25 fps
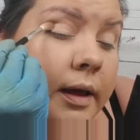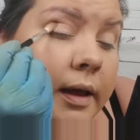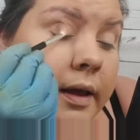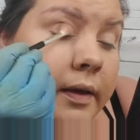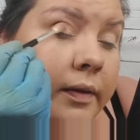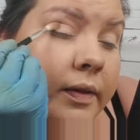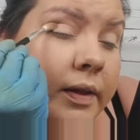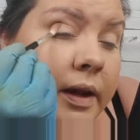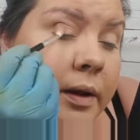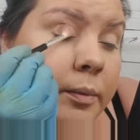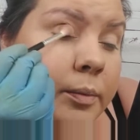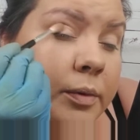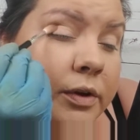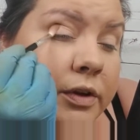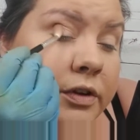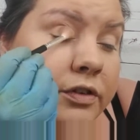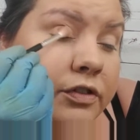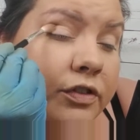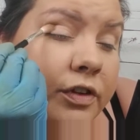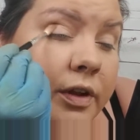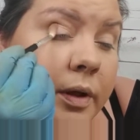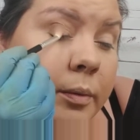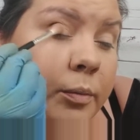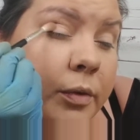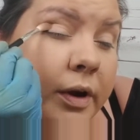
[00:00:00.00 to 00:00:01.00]
then I push
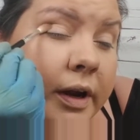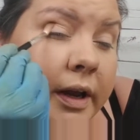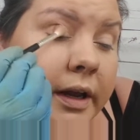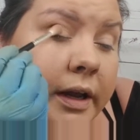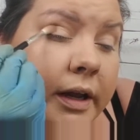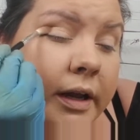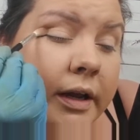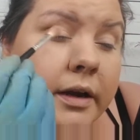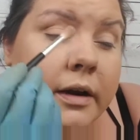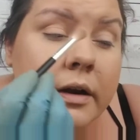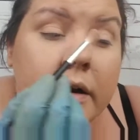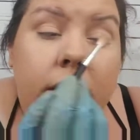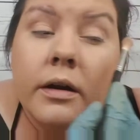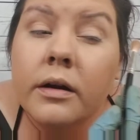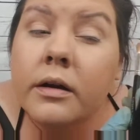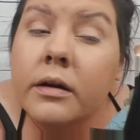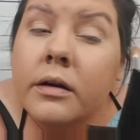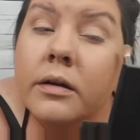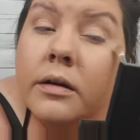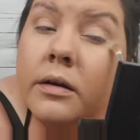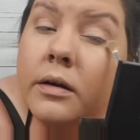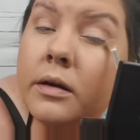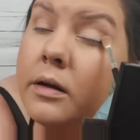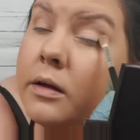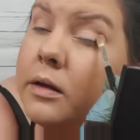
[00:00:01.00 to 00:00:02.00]
some right here
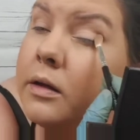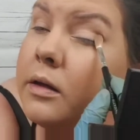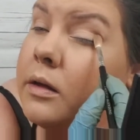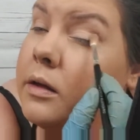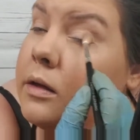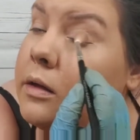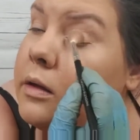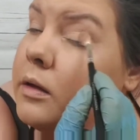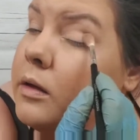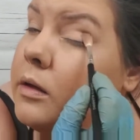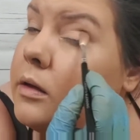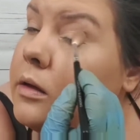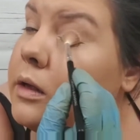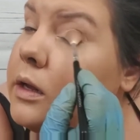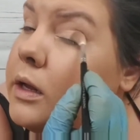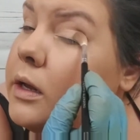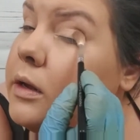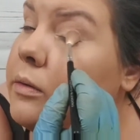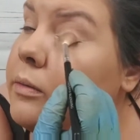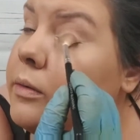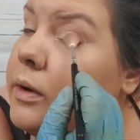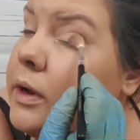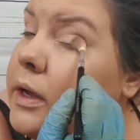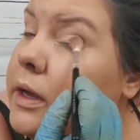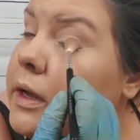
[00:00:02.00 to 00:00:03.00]

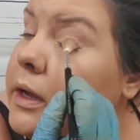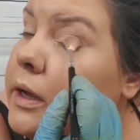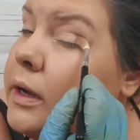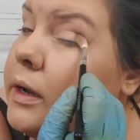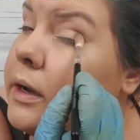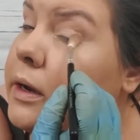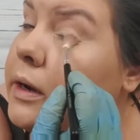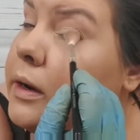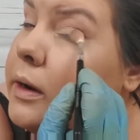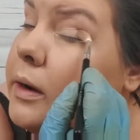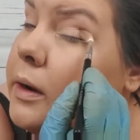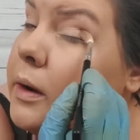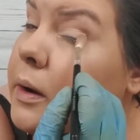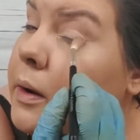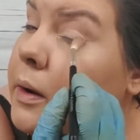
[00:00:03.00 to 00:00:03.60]
and right here.